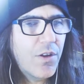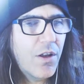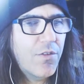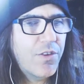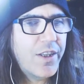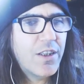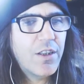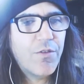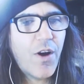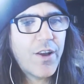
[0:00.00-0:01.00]
of
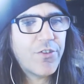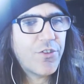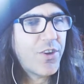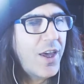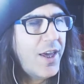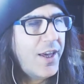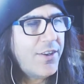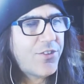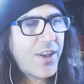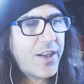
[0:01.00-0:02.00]
legal advisors.
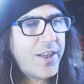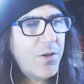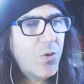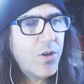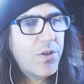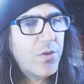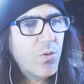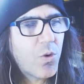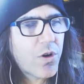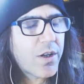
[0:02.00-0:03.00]
He said he would
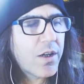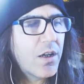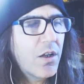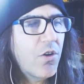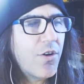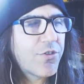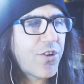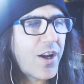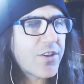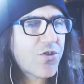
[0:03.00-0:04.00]
work
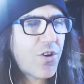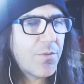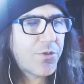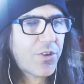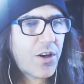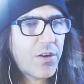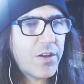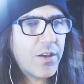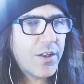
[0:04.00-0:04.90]
alongside Trump's current